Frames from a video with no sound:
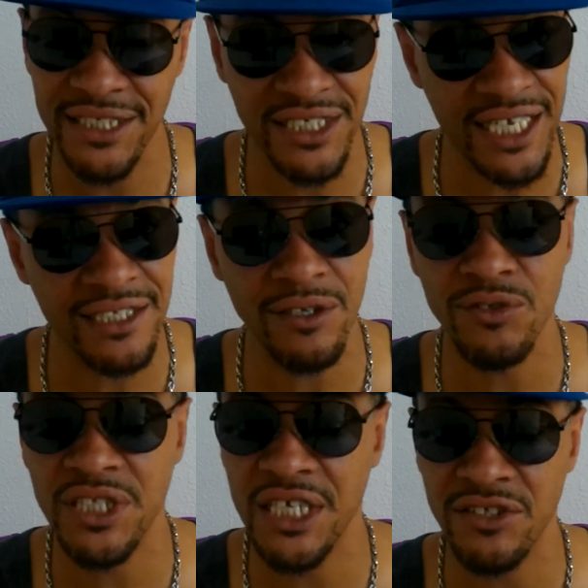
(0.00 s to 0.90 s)
He shakes
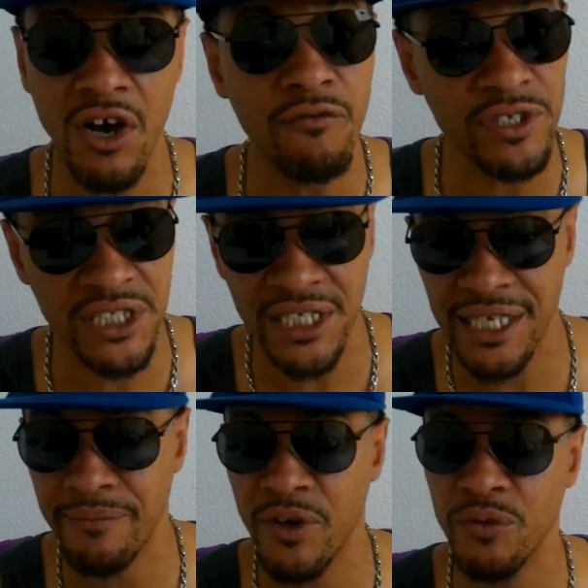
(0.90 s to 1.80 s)
those things off. We've seen
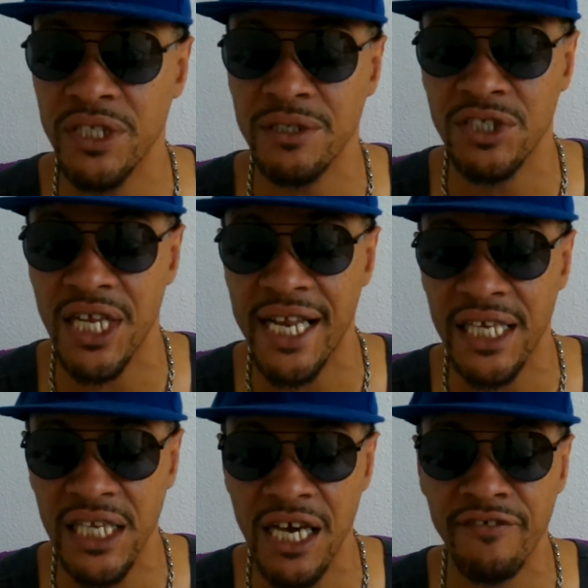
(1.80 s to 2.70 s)
them with
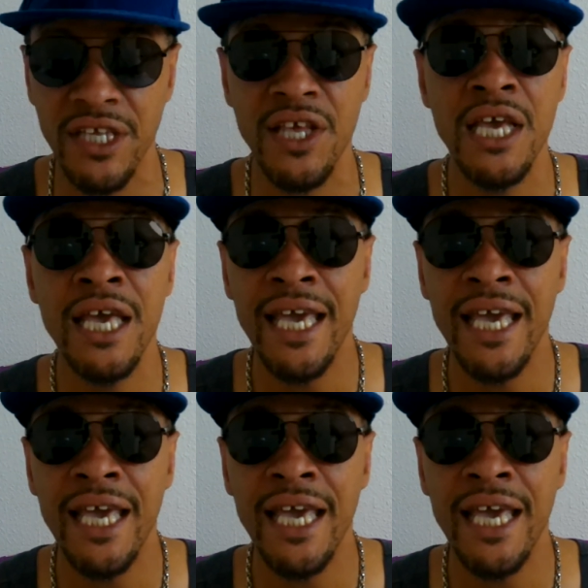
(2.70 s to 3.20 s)
Gennady Golovkin.